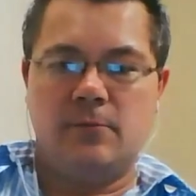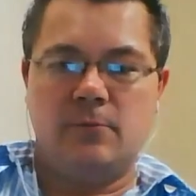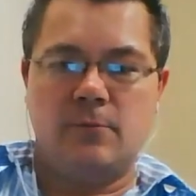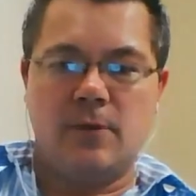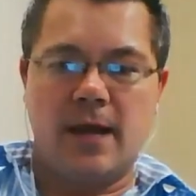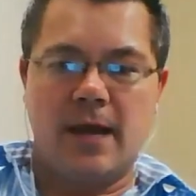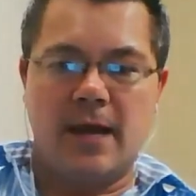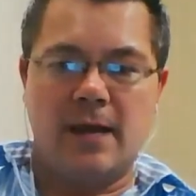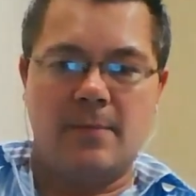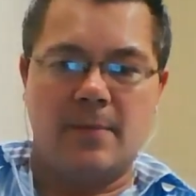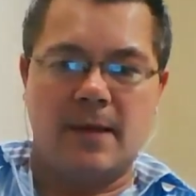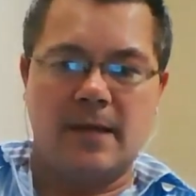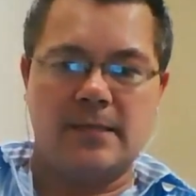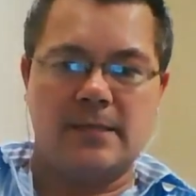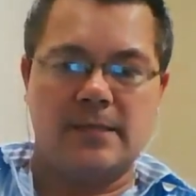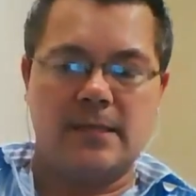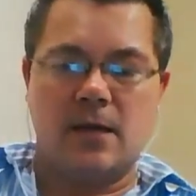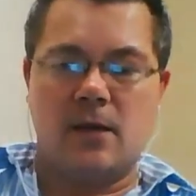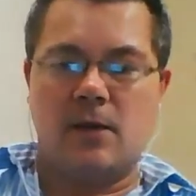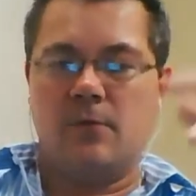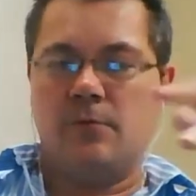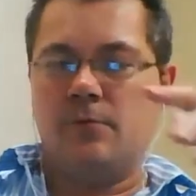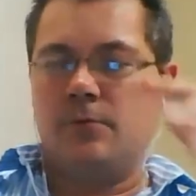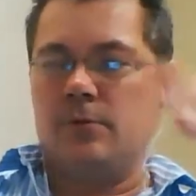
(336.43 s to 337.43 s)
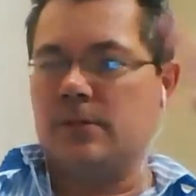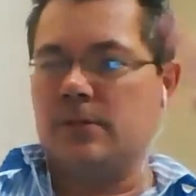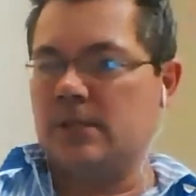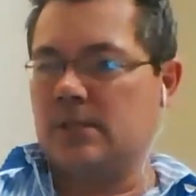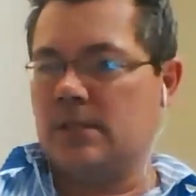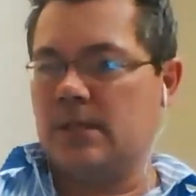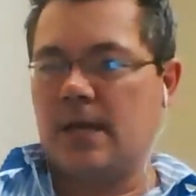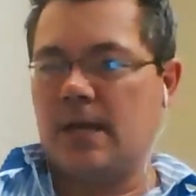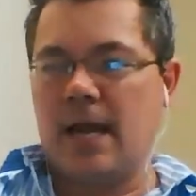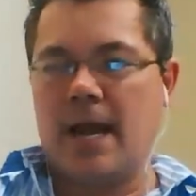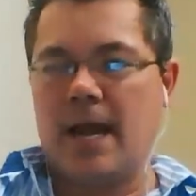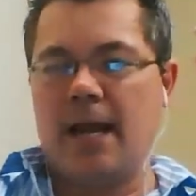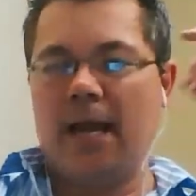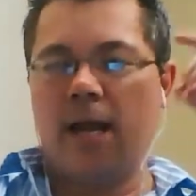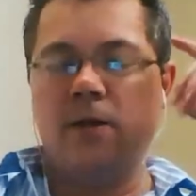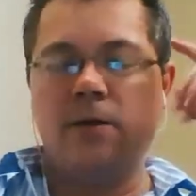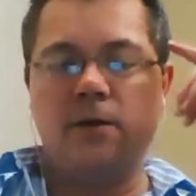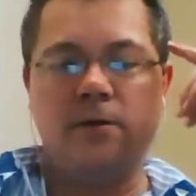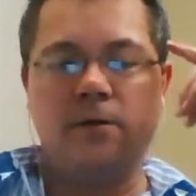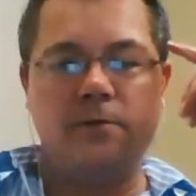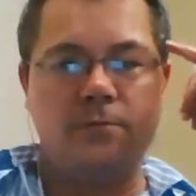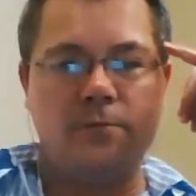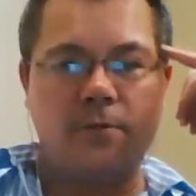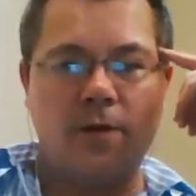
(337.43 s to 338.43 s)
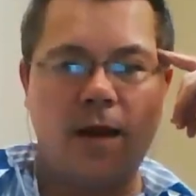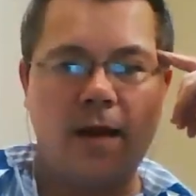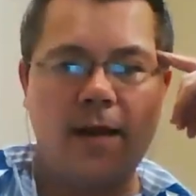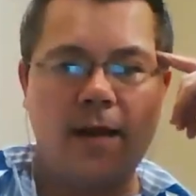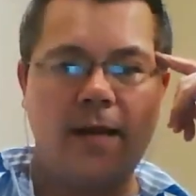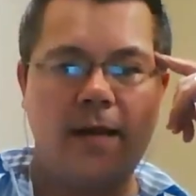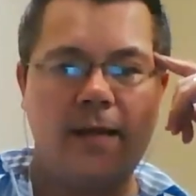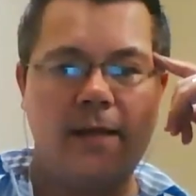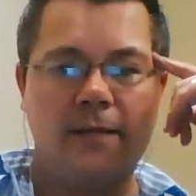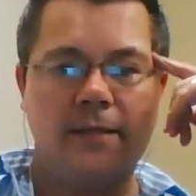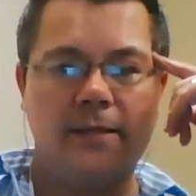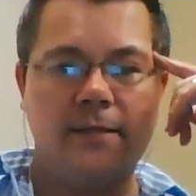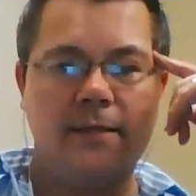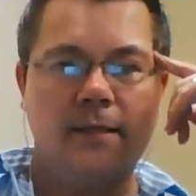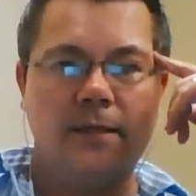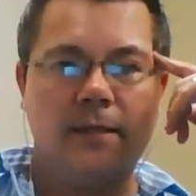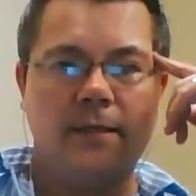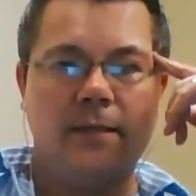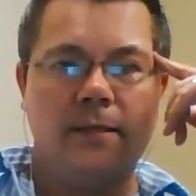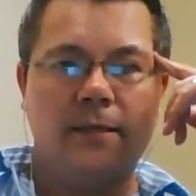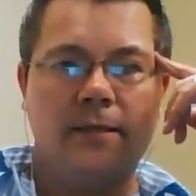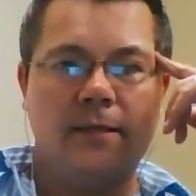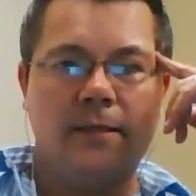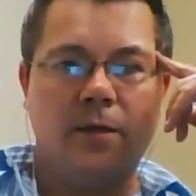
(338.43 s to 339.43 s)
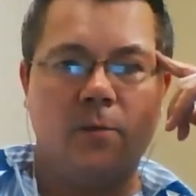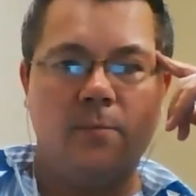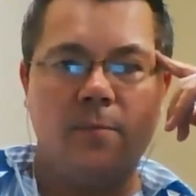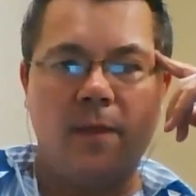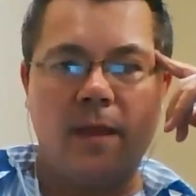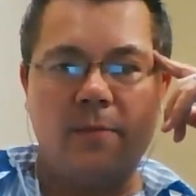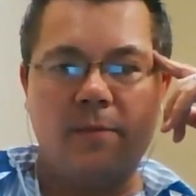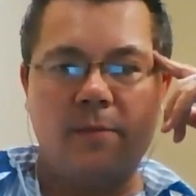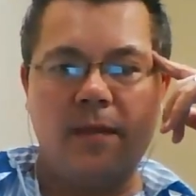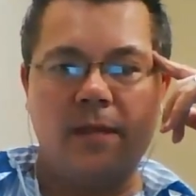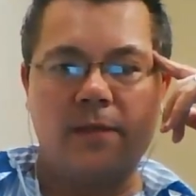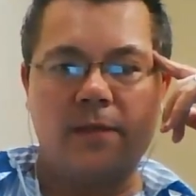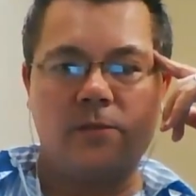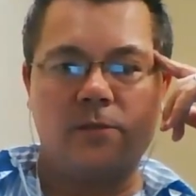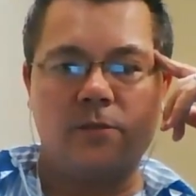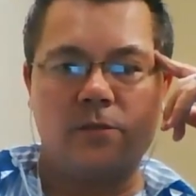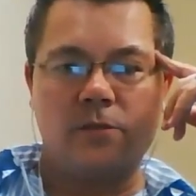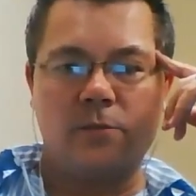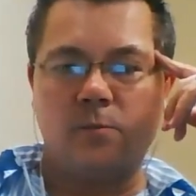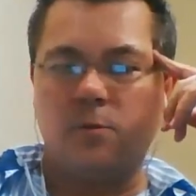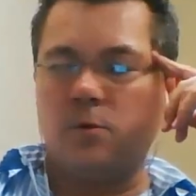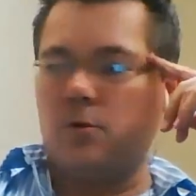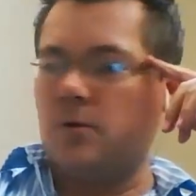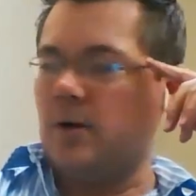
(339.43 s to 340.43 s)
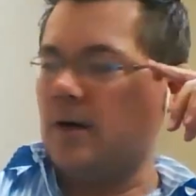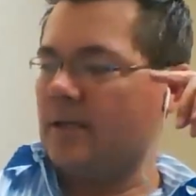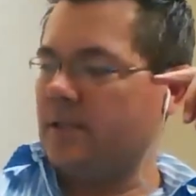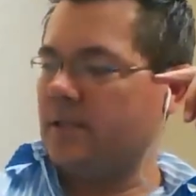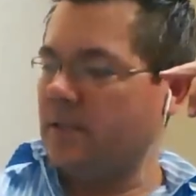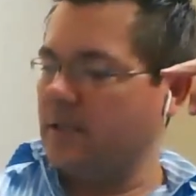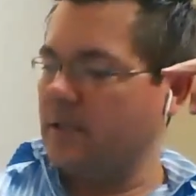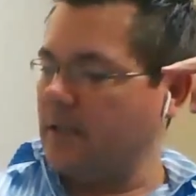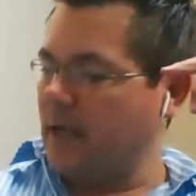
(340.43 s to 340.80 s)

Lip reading: Ray, myself, we're just going to hang out on Friday and maybe answer some questions.